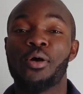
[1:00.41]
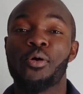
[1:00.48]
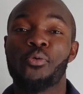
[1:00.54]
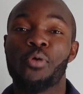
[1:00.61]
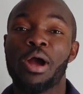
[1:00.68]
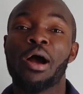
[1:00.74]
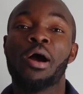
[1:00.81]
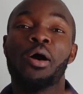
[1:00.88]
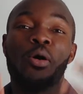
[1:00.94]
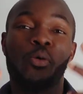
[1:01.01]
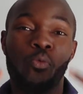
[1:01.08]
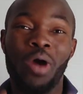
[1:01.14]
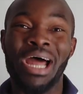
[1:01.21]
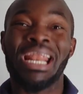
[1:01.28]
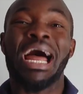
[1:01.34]
Well,
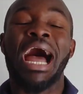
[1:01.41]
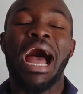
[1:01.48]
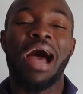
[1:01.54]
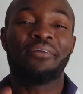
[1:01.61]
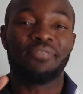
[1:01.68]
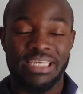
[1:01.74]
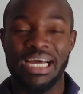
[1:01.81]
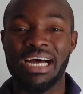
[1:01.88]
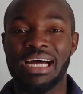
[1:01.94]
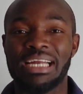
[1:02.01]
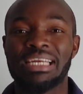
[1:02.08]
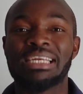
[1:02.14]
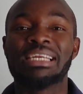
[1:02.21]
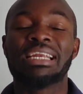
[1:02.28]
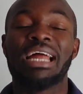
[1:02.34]
what I have
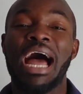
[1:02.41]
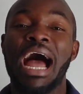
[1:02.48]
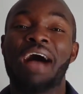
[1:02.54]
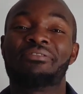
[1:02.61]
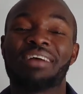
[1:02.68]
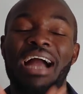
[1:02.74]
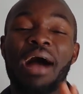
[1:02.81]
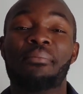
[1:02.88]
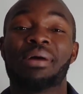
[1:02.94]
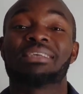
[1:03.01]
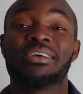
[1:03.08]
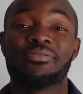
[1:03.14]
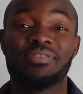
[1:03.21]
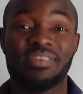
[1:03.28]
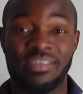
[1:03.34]
done, I have got
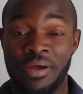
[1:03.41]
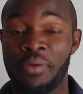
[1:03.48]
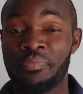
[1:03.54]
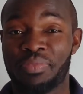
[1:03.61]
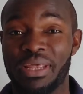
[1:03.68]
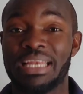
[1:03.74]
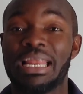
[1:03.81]
myself something